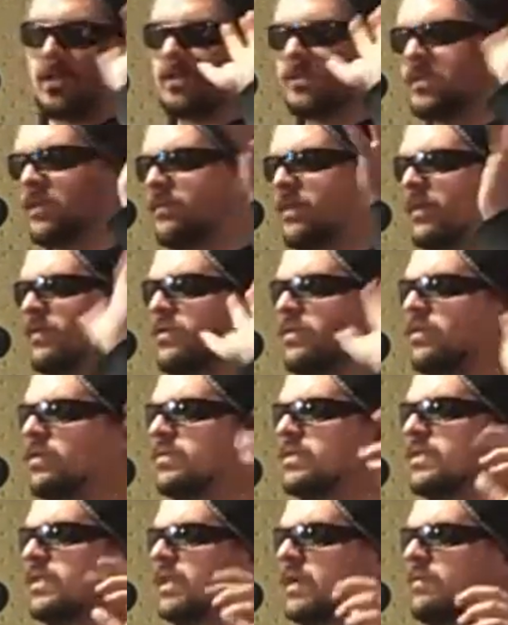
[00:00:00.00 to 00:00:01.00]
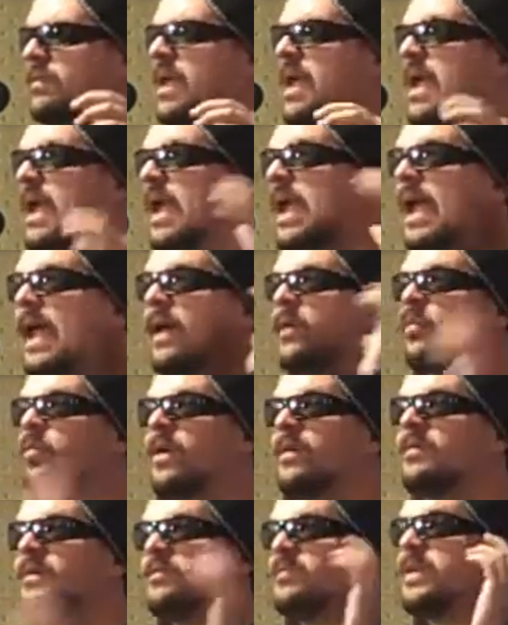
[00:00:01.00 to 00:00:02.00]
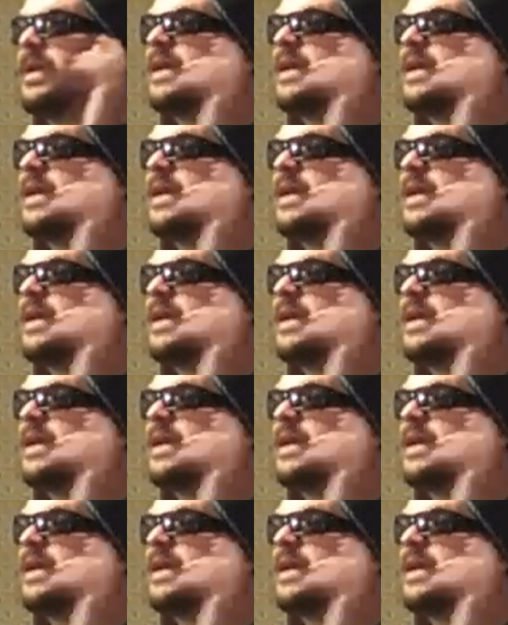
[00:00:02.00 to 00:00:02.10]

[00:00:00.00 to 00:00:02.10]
some other girls' team. And women